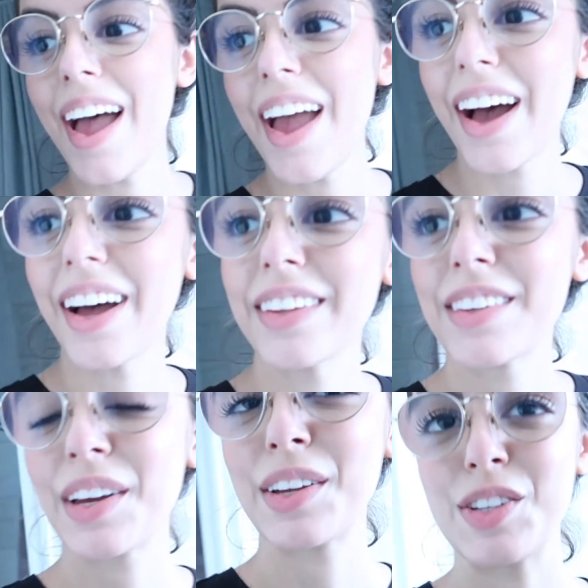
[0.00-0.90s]

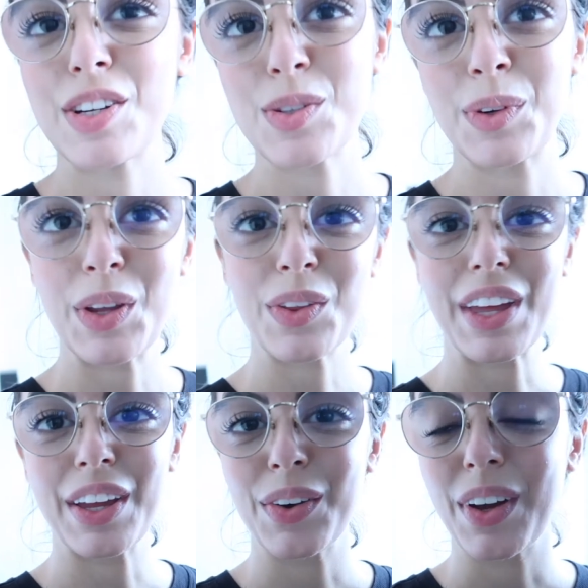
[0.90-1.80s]
And just when you
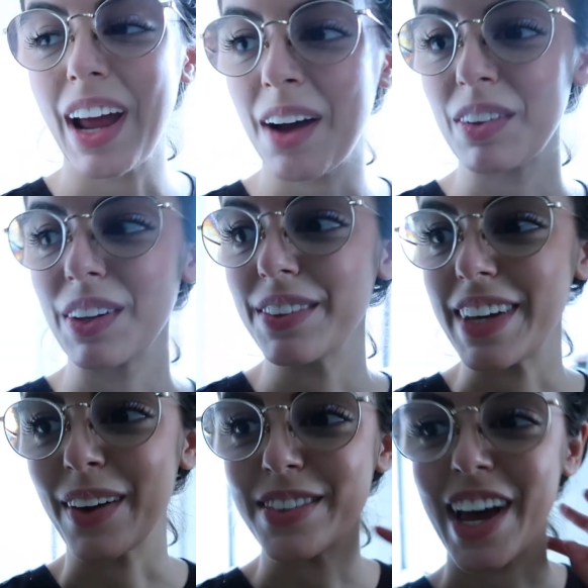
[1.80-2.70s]
think you're gonna have a little
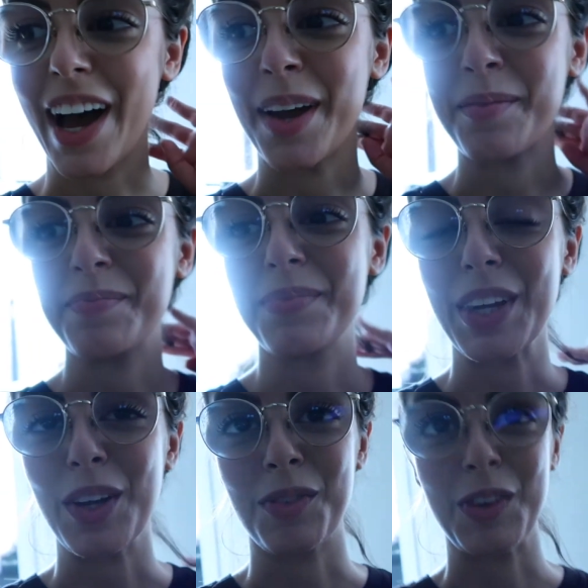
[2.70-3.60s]
downtime,
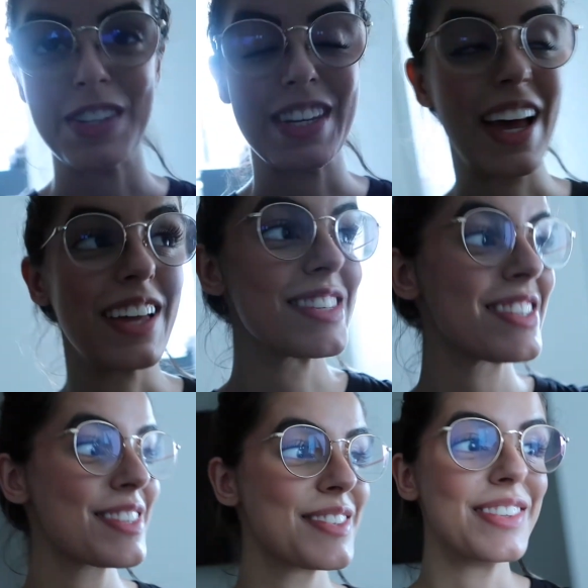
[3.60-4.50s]
the universe says,